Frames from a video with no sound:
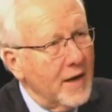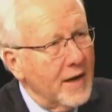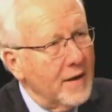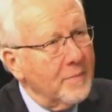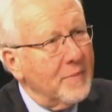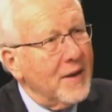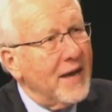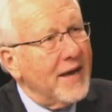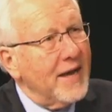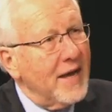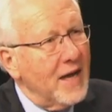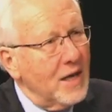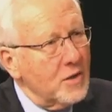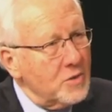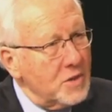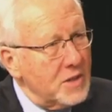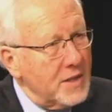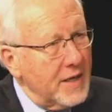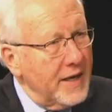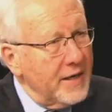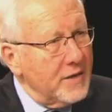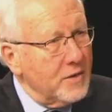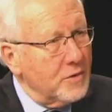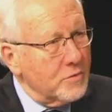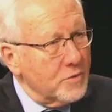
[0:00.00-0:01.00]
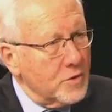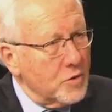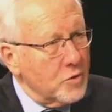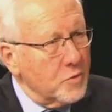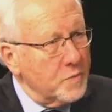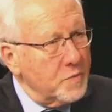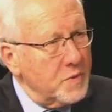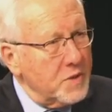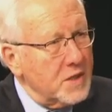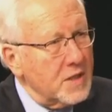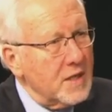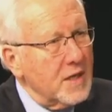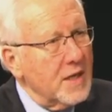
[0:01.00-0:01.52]
by outside
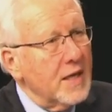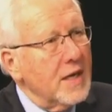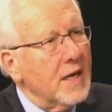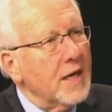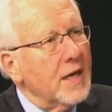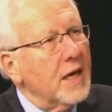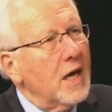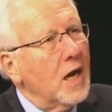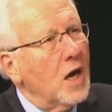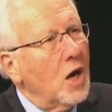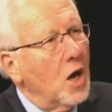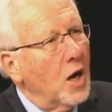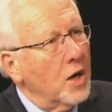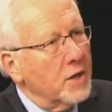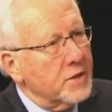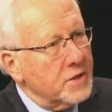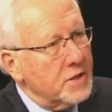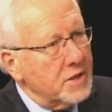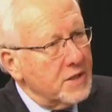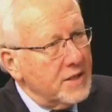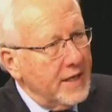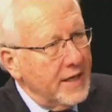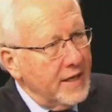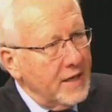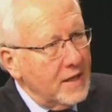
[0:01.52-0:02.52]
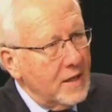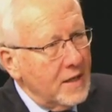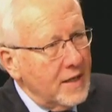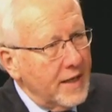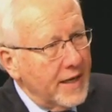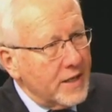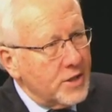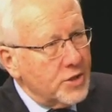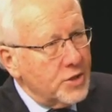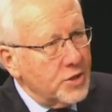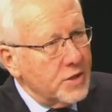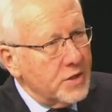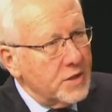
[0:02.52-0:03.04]
groups on state
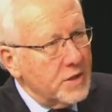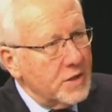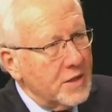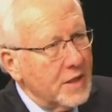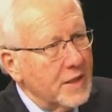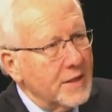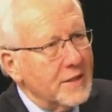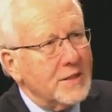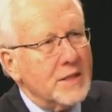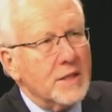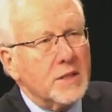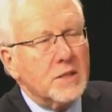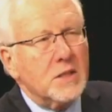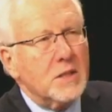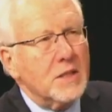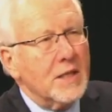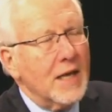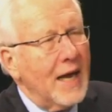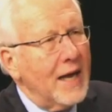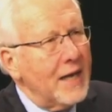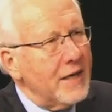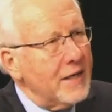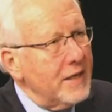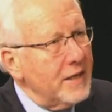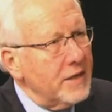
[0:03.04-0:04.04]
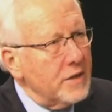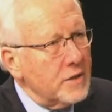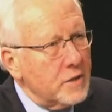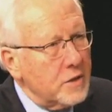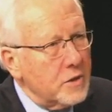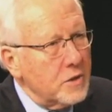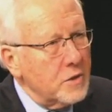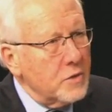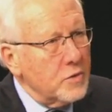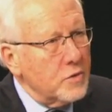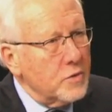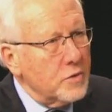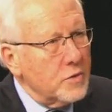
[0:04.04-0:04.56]
elections does not
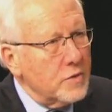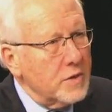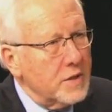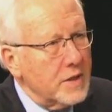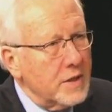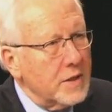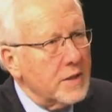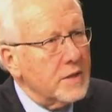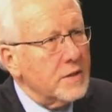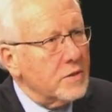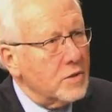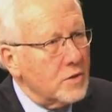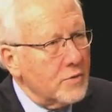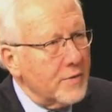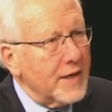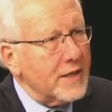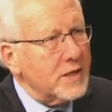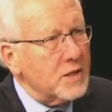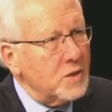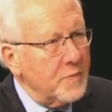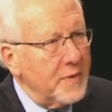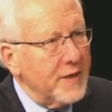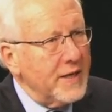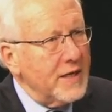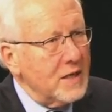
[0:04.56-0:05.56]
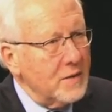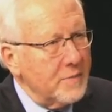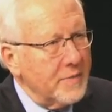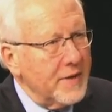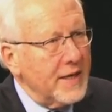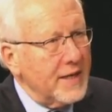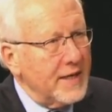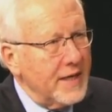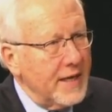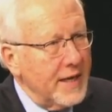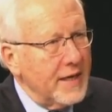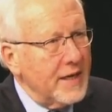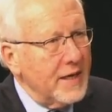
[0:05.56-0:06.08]
include direct spending by
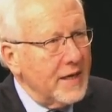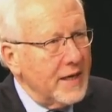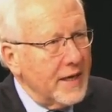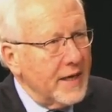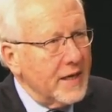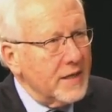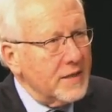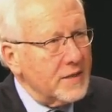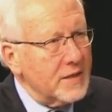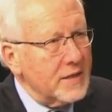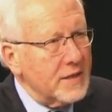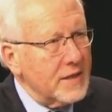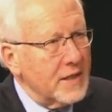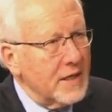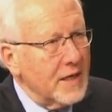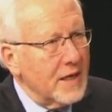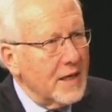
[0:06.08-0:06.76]
candidates. Mm -hmm.